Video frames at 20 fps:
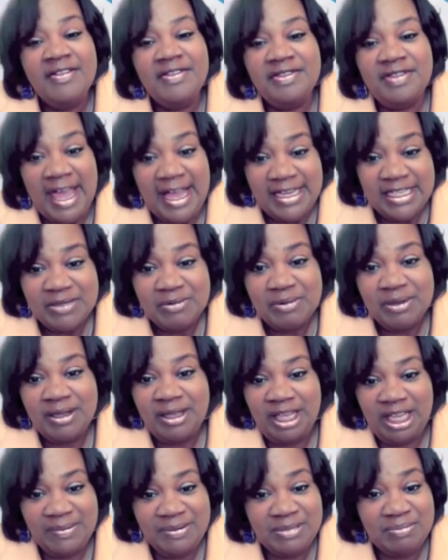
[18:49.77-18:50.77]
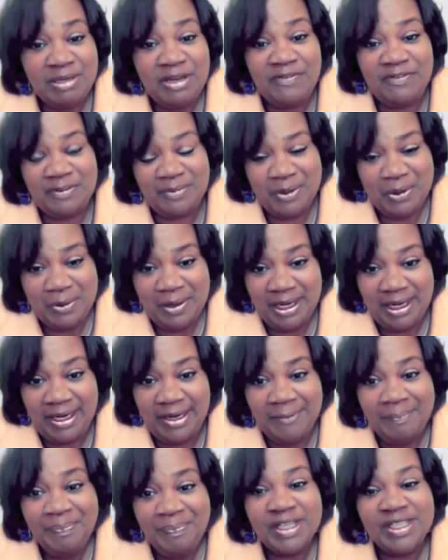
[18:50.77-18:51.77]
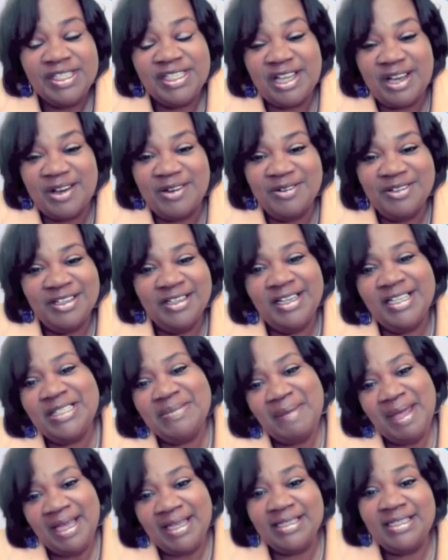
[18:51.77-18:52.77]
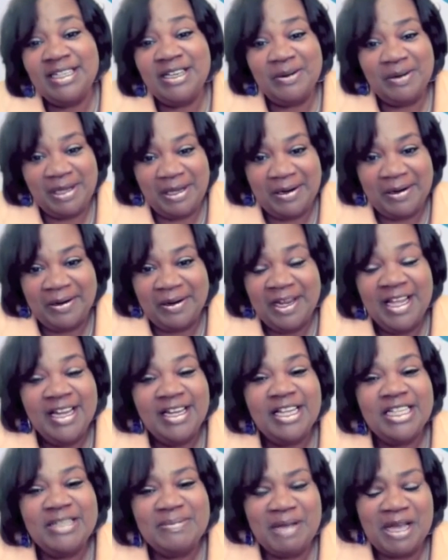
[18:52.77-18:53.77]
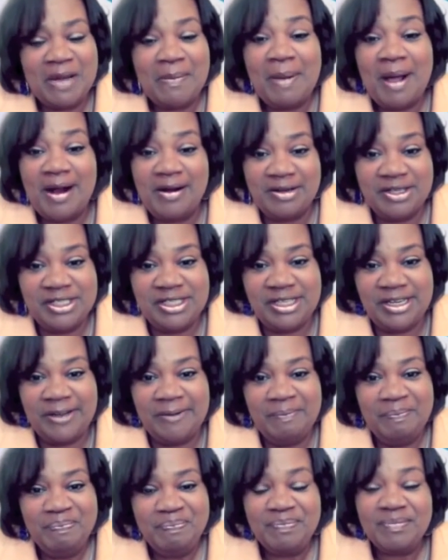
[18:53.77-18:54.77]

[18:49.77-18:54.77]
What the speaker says: That's what keeps me from quitting. So let's make a deal here. Let's make a partnership.